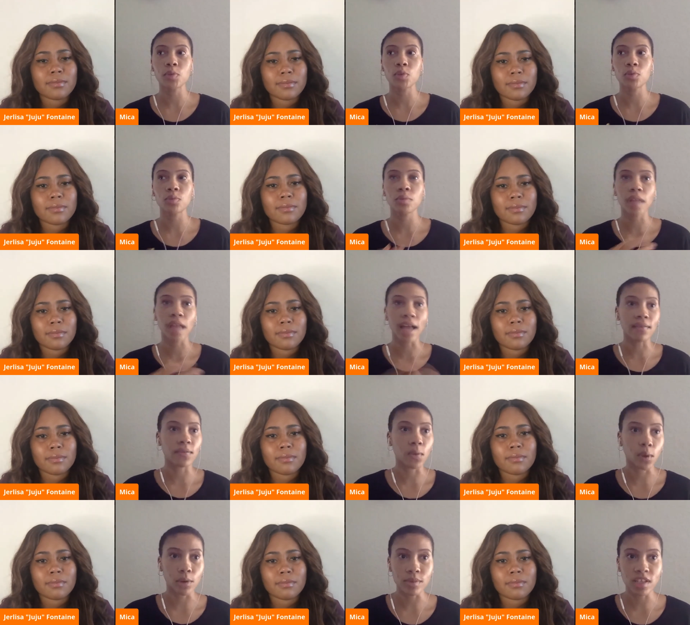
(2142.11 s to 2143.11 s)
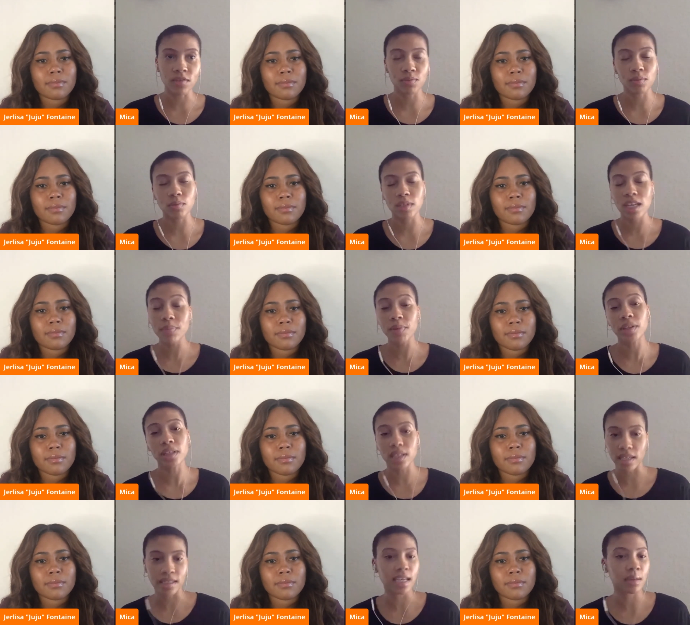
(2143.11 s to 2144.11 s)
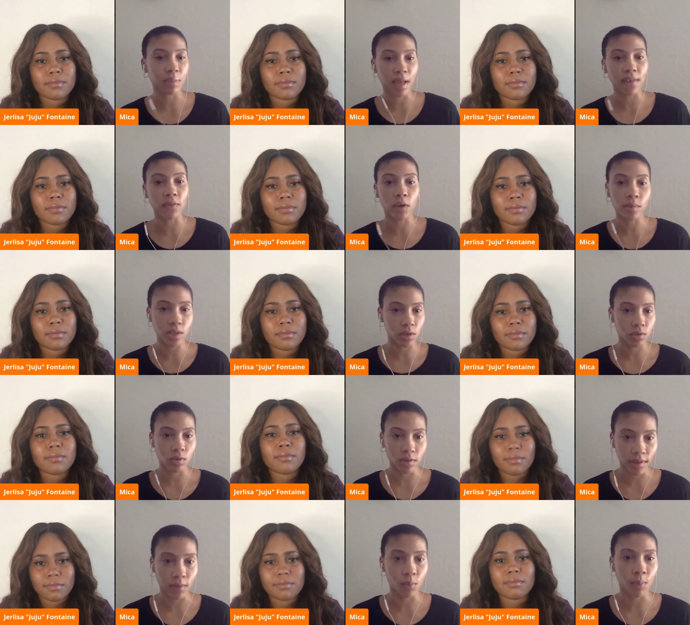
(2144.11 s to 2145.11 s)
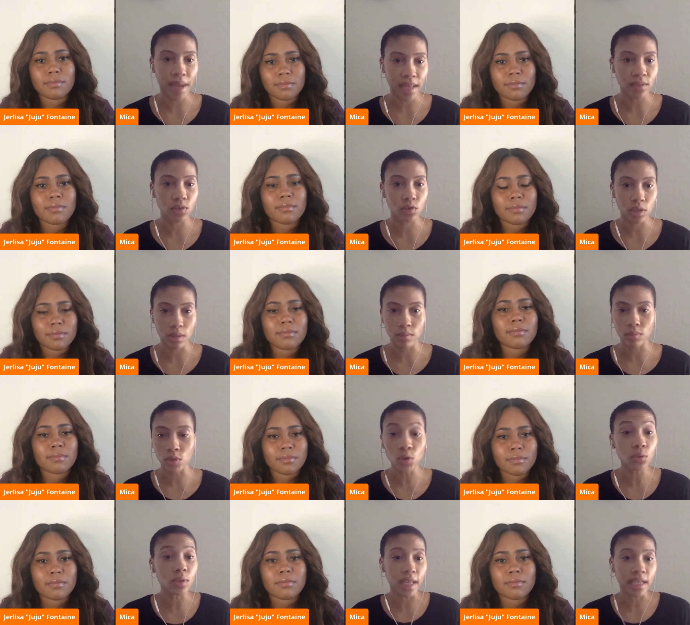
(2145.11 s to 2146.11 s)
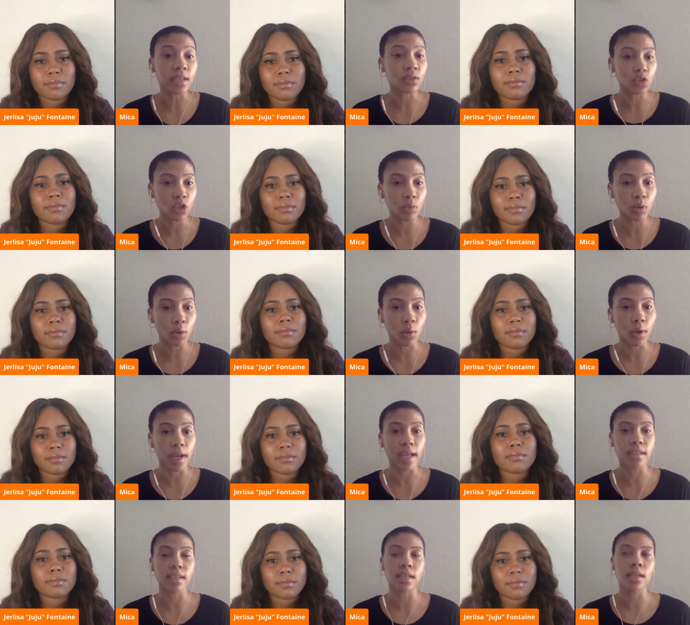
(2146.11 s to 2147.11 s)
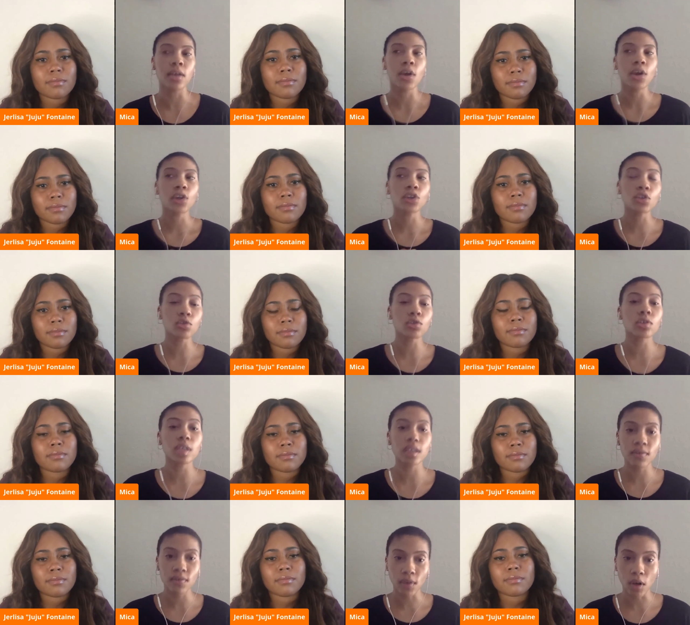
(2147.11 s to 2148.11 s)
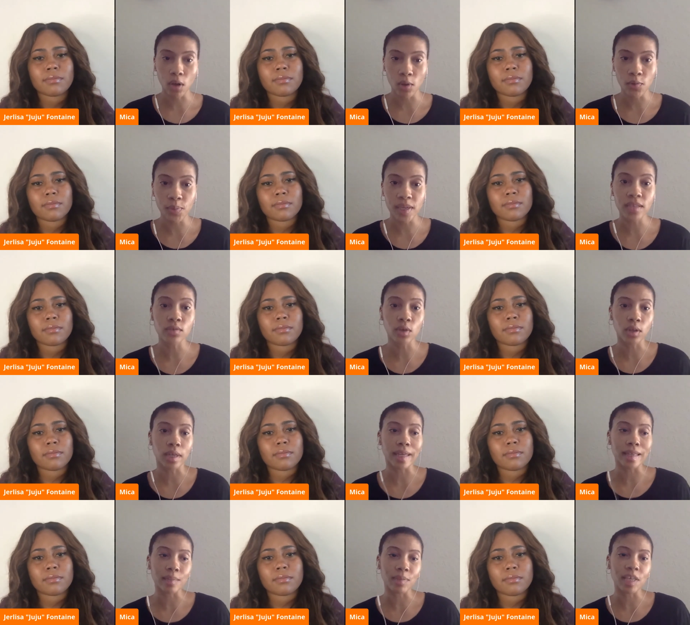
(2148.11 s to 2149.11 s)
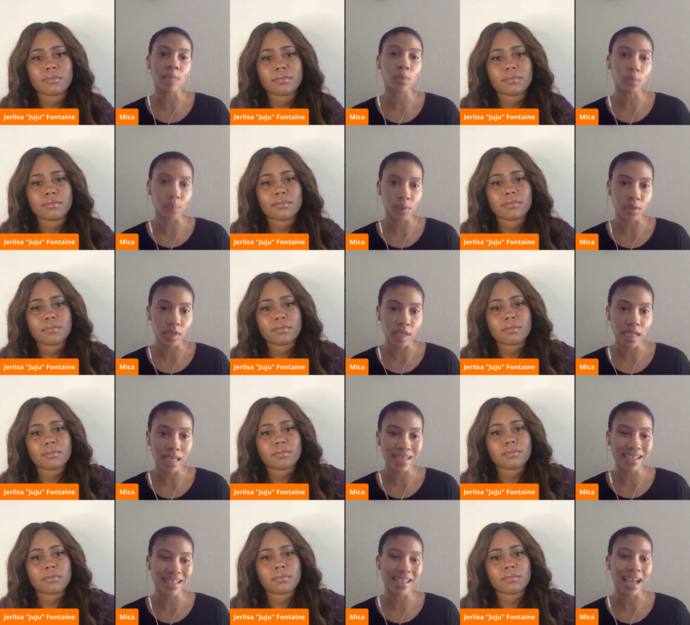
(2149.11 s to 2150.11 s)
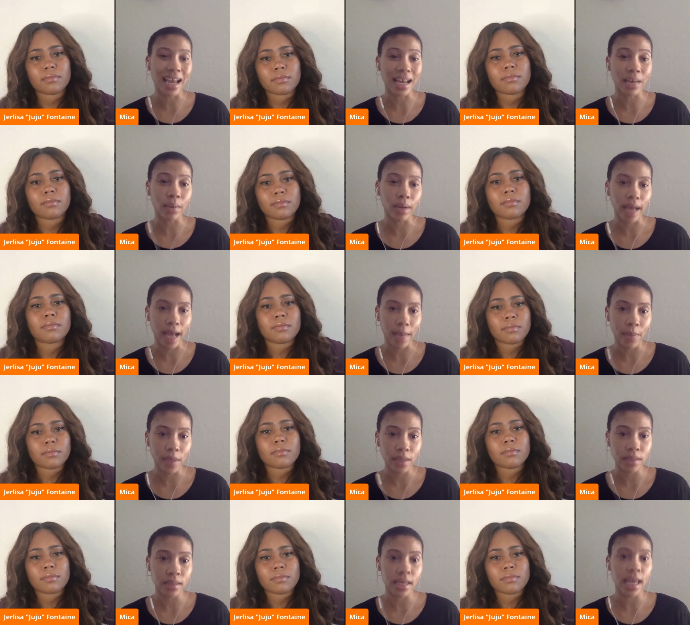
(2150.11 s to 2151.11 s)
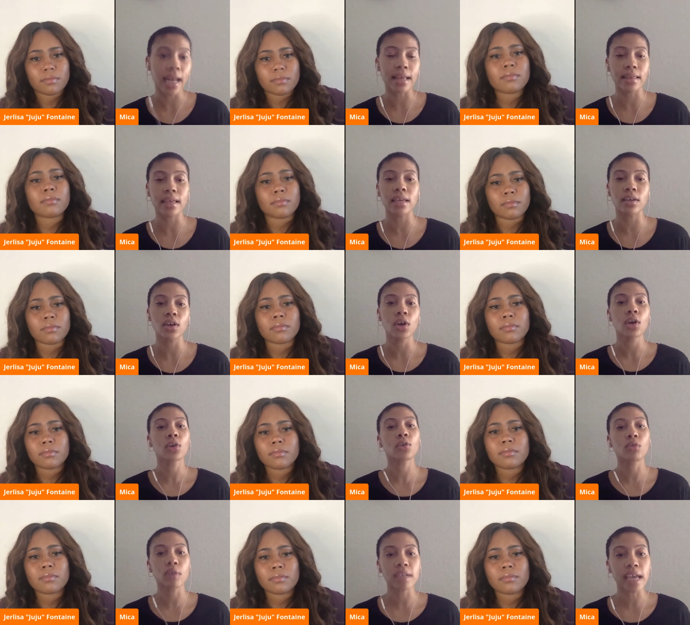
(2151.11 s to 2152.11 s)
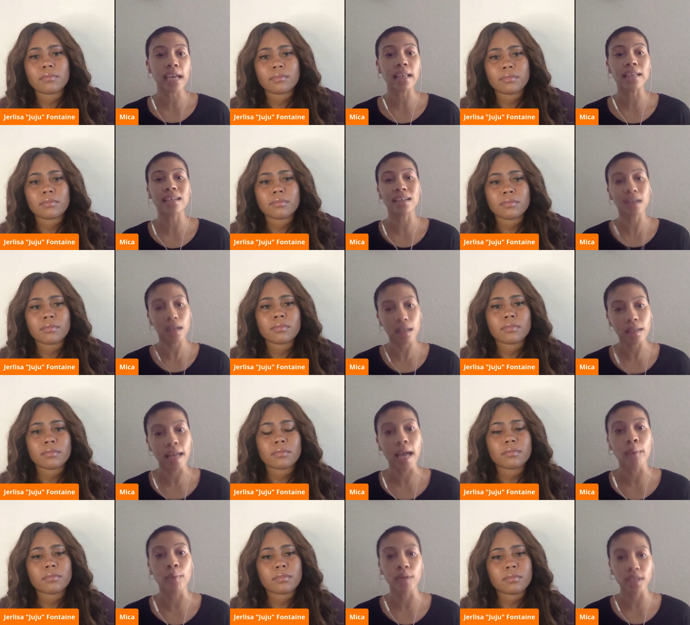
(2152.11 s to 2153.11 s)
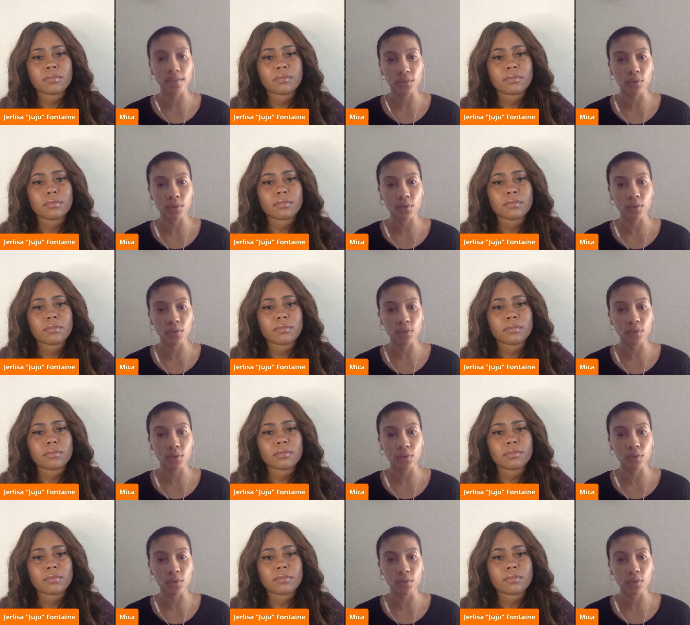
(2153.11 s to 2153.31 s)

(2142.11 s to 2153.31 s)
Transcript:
Speaker 1: platforms have typically like tech platforms that are sort of like mainstream you like consumer oriented usually evolve based on like the people building it deciding what happens and i mm-hmm. think create like a collaborative